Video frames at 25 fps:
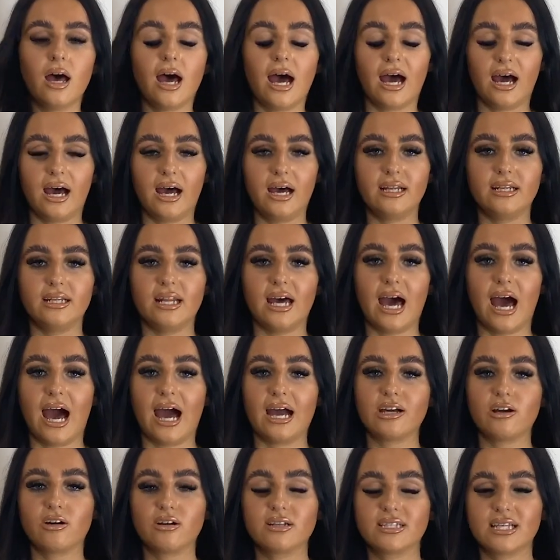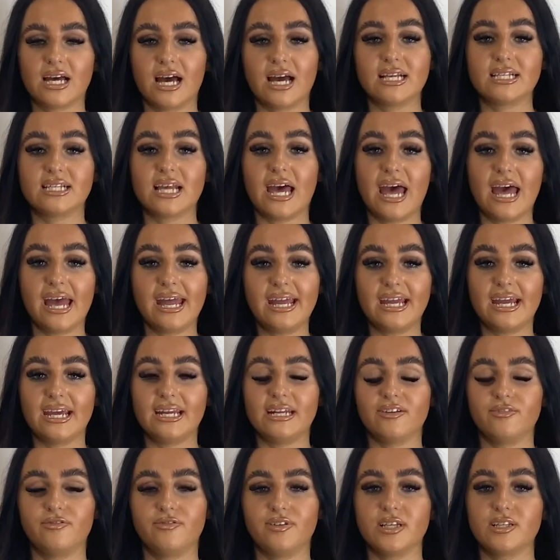and I got size 8 and
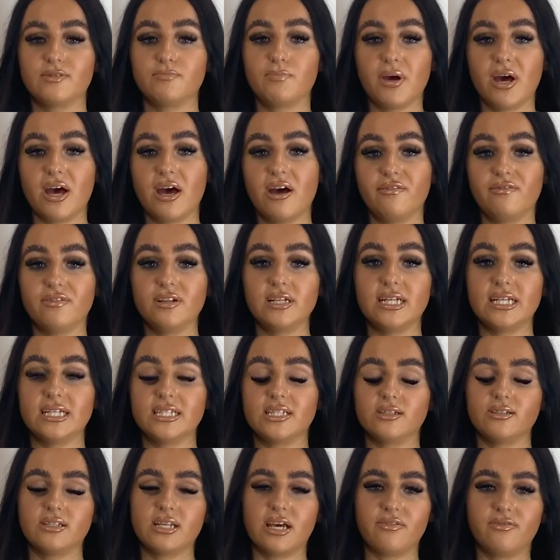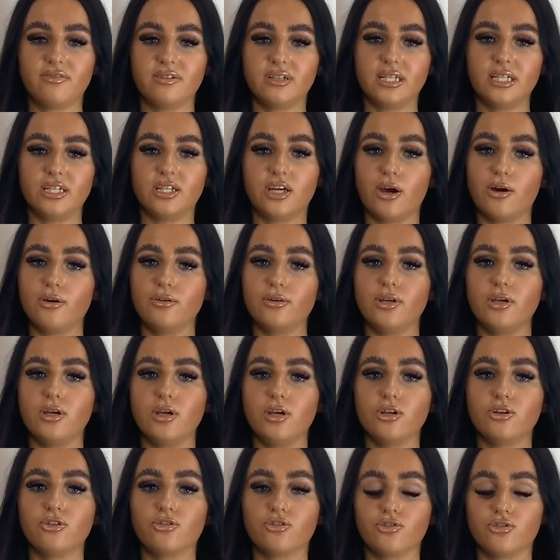it fits perfectly so definitely go
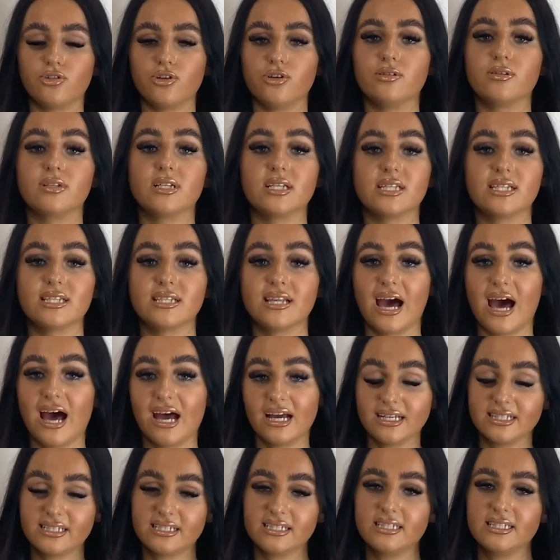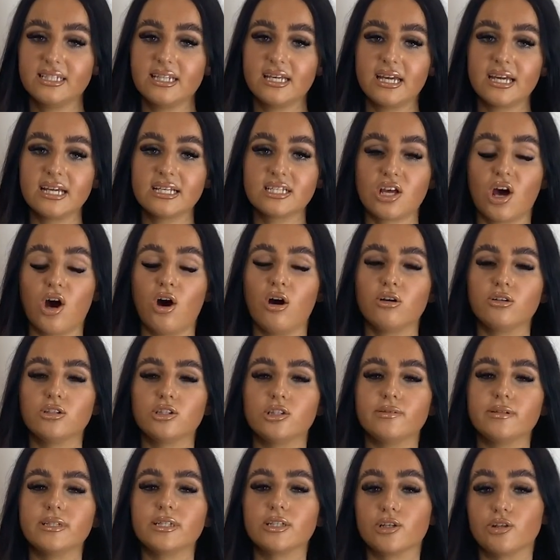you true to size in this.
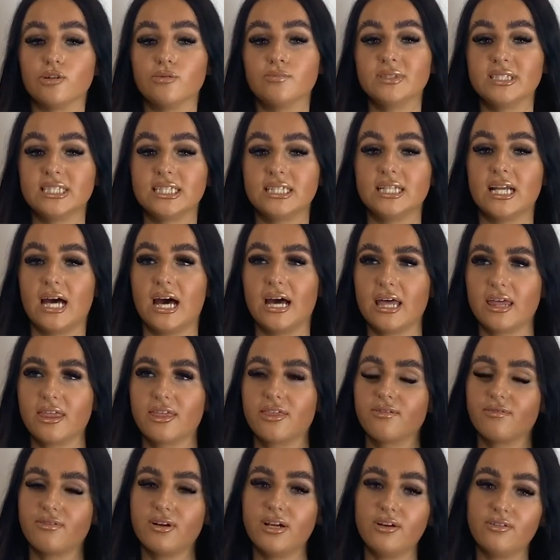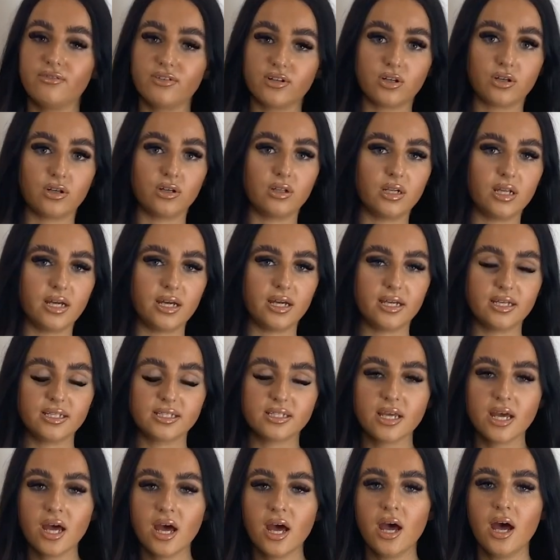Also it comes in like three other
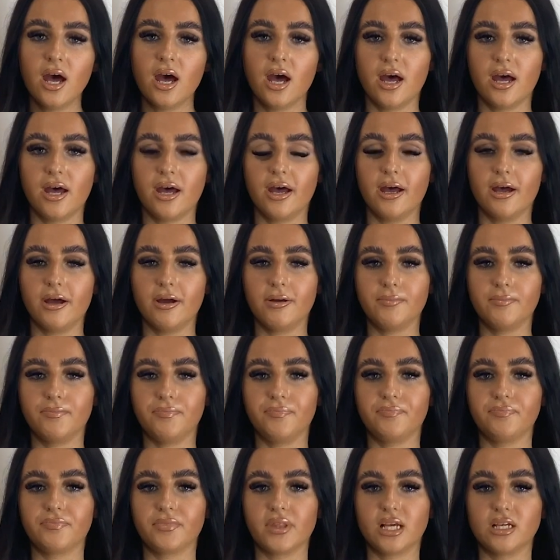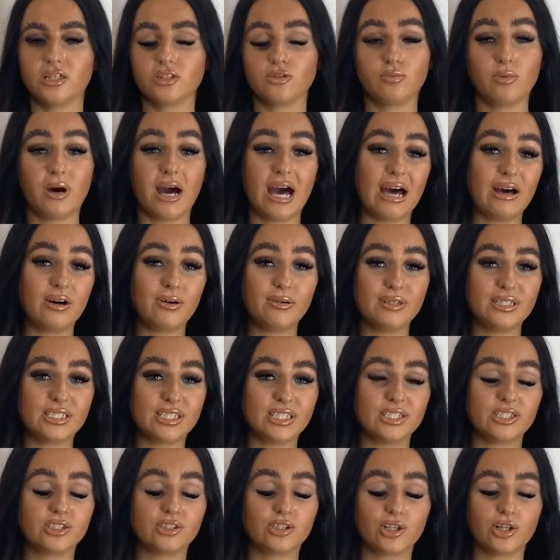colours um, as well, which
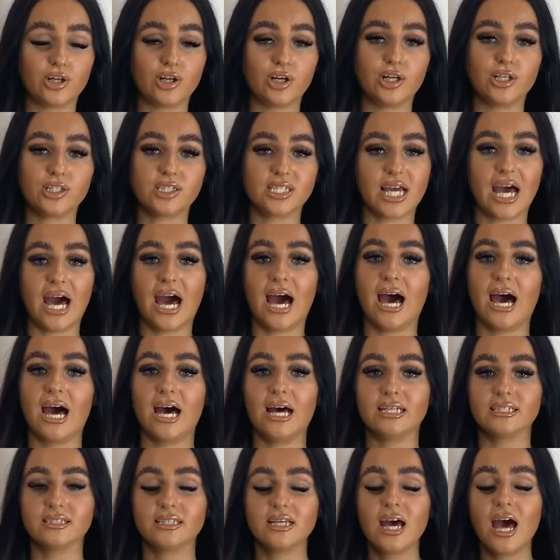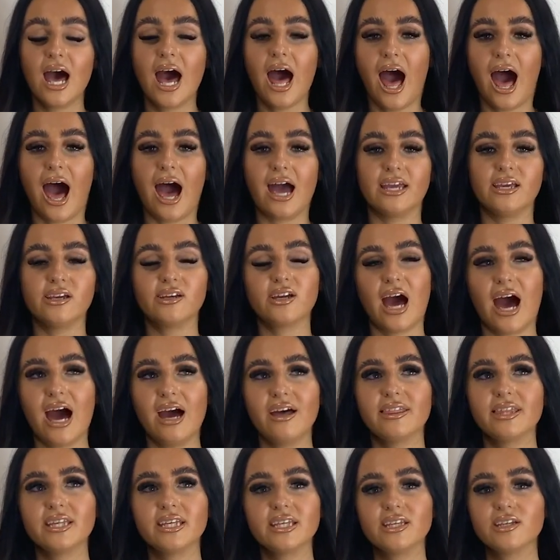is good. And I
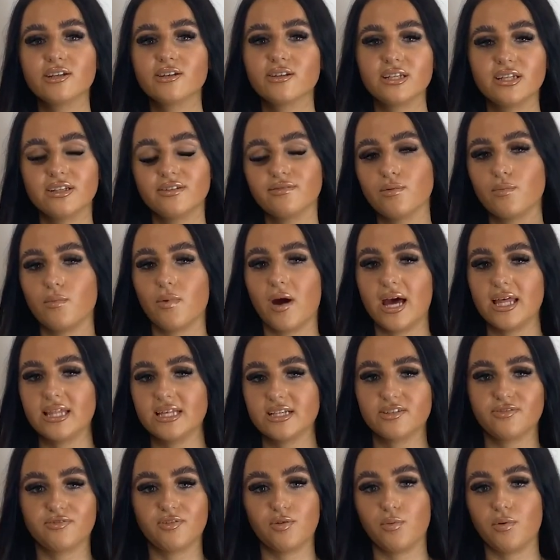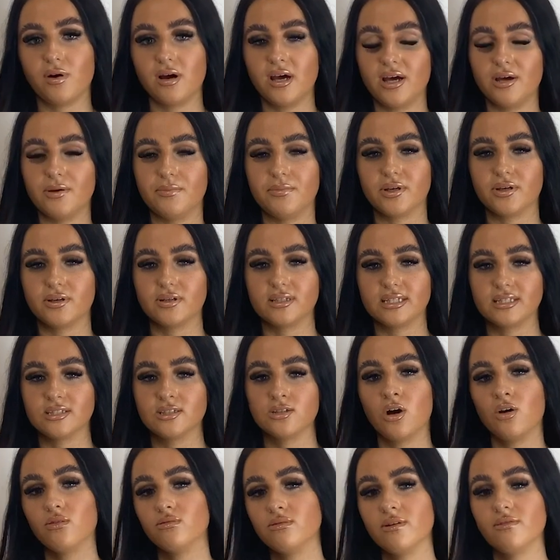think you could even wear this for work because it's
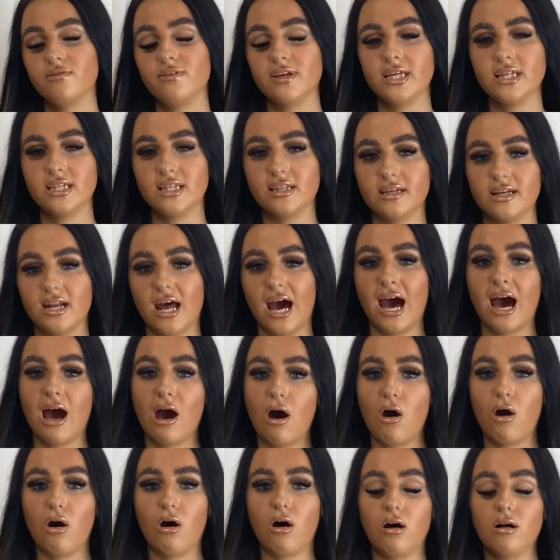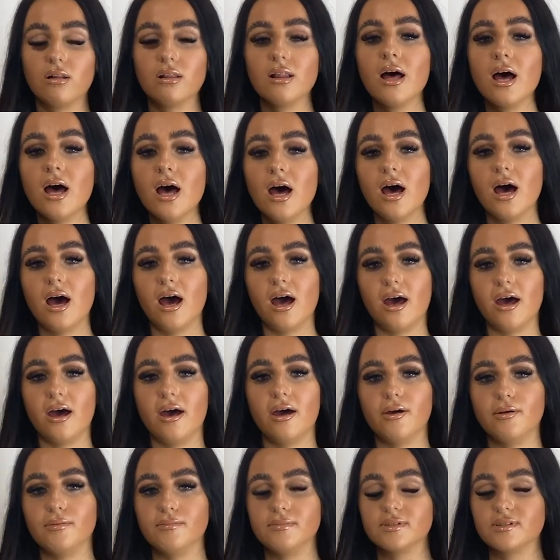not revealing at all.
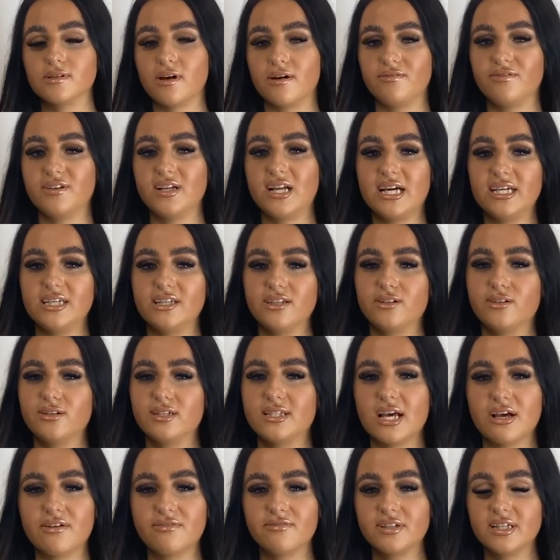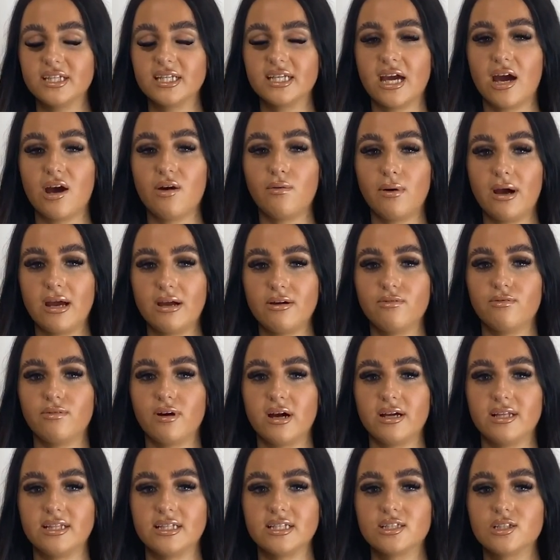Um, so I feel like you could definitely get away with
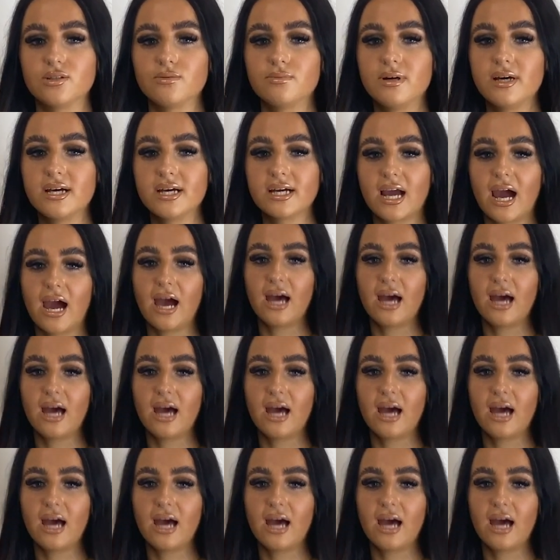wearing this to work.